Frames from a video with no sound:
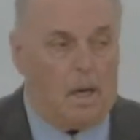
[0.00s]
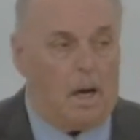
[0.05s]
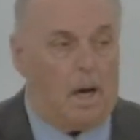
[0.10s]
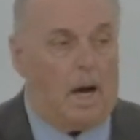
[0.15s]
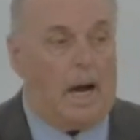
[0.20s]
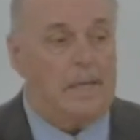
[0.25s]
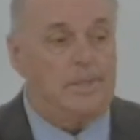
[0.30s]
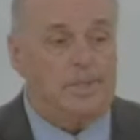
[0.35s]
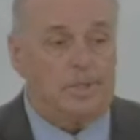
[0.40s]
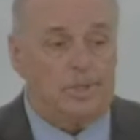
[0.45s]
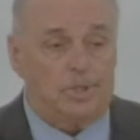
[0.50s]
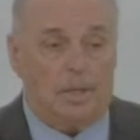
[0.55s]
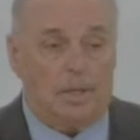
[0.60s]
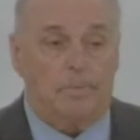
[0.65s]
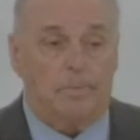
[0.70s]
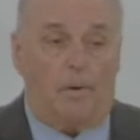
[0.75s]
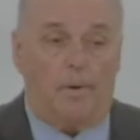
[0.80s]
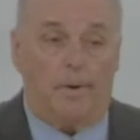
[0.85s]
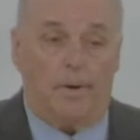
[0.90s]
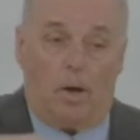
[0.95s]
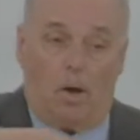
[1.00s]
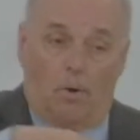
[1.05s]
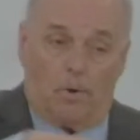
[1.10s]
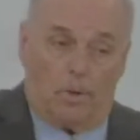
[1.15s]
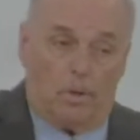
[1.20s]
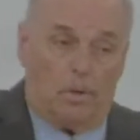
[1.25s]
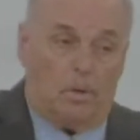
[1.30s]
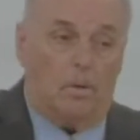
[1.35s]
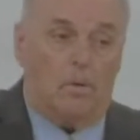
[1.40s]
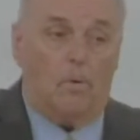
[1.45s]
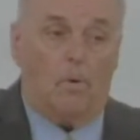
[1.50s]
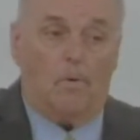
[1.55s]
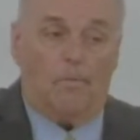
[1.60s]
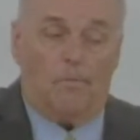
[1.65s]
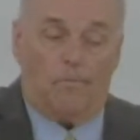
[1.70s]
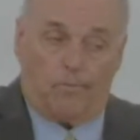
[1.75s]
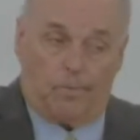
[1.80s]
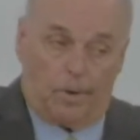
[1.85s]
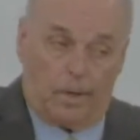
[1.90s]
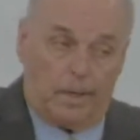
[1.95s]
Isaac jumped on the altar,
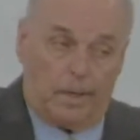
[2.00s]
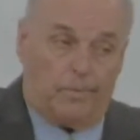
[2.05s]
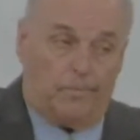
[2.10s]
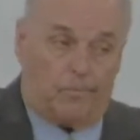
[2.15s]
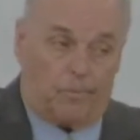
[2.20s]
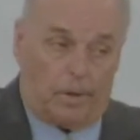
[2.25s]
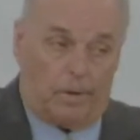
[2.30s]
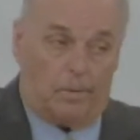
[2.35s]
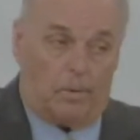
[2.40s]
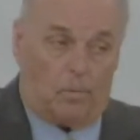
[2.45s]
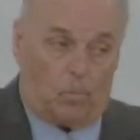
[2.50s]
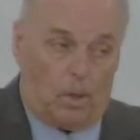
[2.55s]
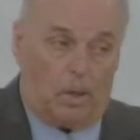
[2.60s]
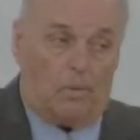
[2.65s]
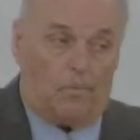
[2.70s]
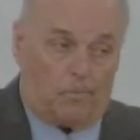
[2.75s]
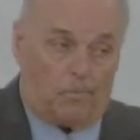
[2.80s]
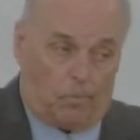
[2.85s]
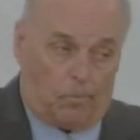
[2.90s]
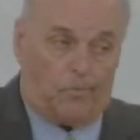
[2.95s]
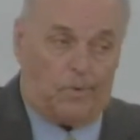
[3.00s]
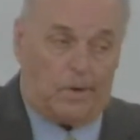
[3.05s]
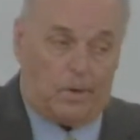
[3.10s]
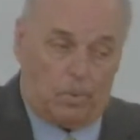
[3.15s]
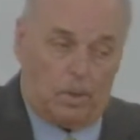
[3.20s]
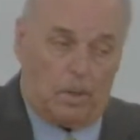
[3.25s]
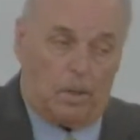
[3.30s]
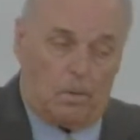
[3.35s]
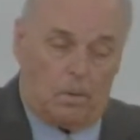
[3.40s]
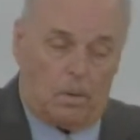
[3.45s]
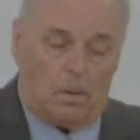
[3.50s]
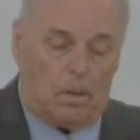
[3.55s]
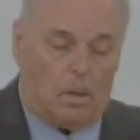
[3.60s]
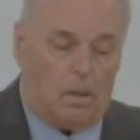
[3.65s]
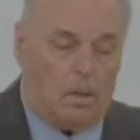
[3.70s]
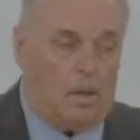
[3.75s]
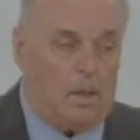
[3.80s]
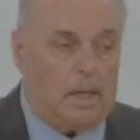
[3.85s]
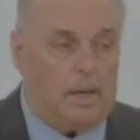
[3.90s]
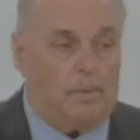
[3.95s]
free free will, free will.
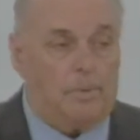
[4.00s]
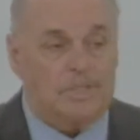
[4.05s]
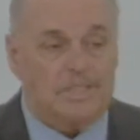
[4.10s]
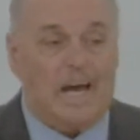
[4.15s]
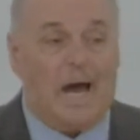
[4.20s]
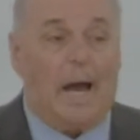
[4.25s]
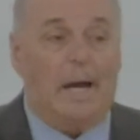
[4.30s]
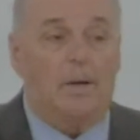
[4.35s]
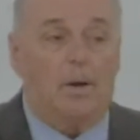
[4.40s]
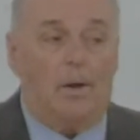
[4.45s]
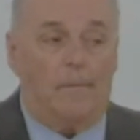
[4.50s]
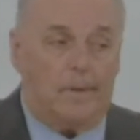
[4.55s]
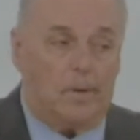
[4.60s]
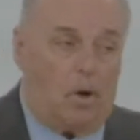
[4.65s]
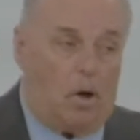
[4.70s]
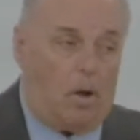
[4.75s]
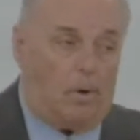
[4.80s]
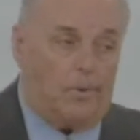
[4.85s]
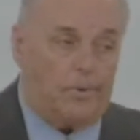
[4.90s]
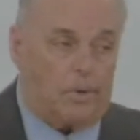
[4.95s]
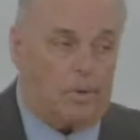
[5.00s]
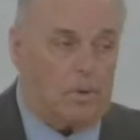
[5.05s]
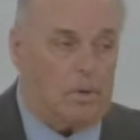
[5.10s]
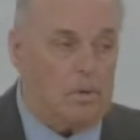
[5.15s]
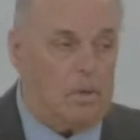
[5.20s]
He was tied on the altar.